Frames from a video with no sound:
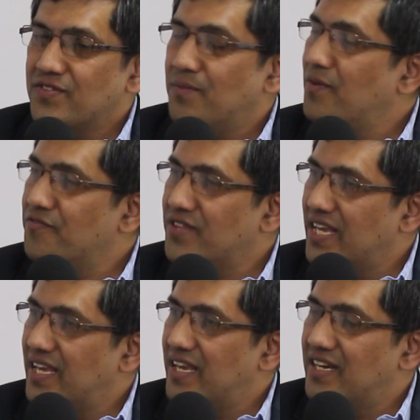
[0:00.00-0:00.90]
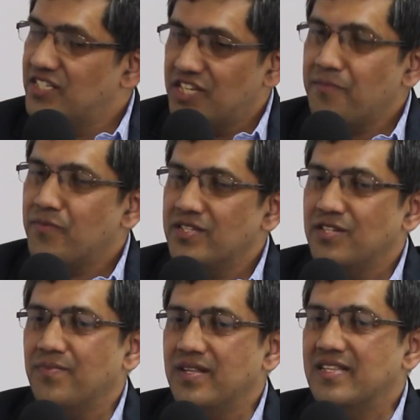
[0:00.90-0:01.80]
some of the Jain
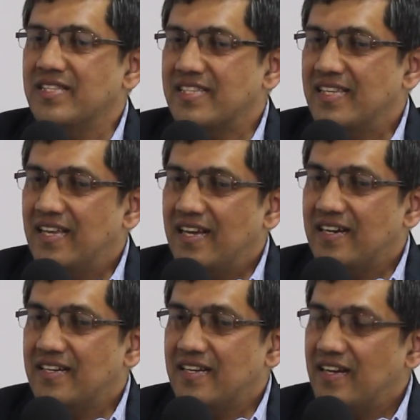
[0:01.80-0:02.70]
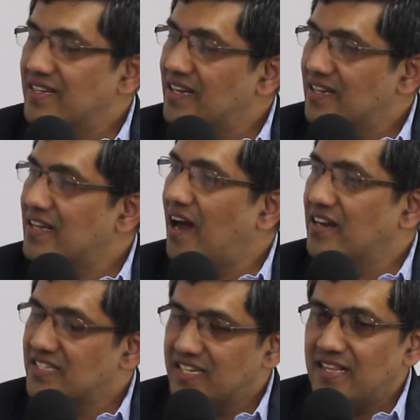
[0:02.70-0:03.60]
principles
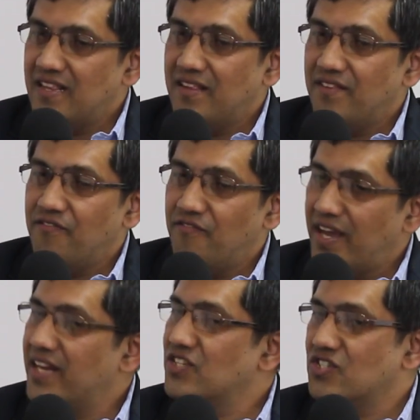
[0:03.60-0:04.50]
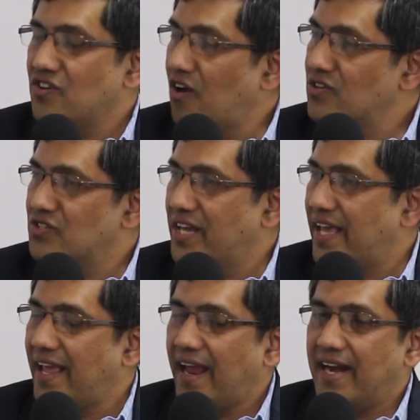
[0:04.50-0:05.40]
are still very strong
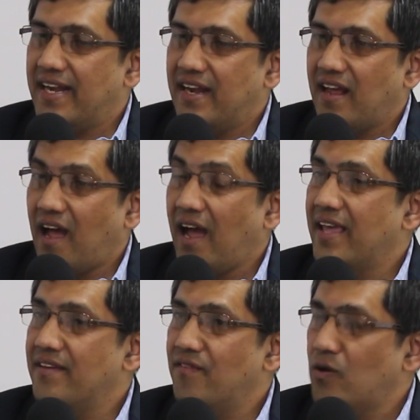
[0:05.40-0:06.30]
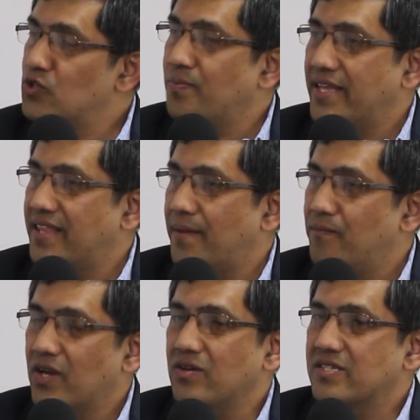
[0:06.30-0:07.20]
today, and I vouch by them
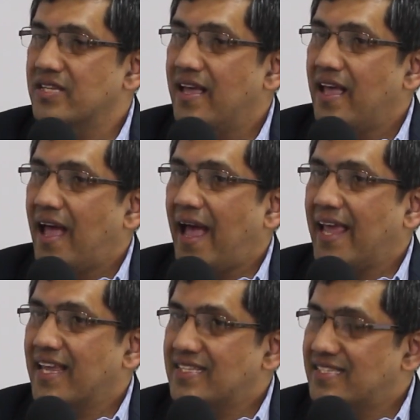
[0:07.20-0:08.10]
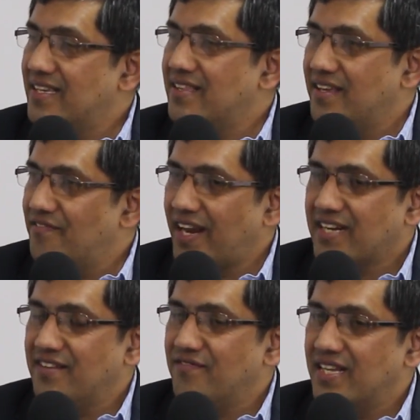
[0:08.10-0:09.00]
because I can see the
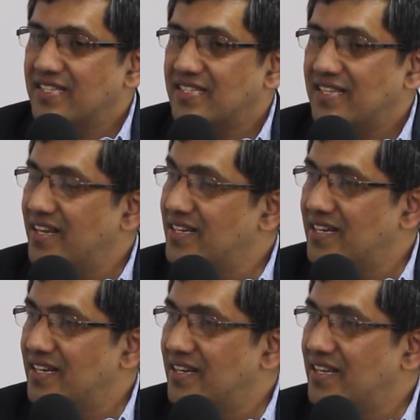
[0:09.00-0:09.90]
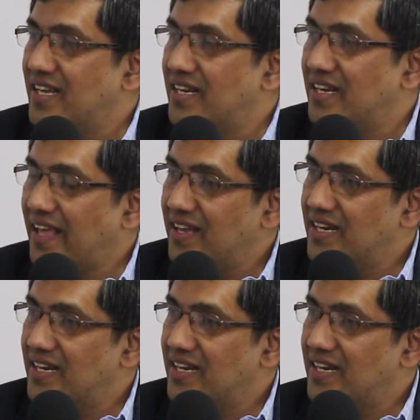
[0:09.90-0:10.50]
effectiveness in